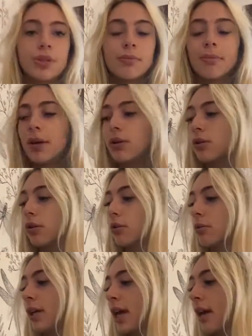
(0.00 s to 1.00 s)
some milk,
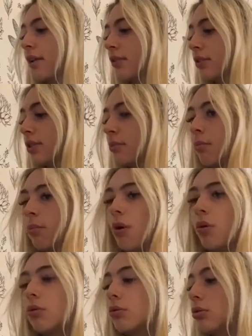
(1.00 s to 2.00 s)
we have some
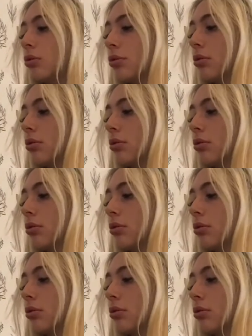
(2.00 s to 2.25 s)
bowls.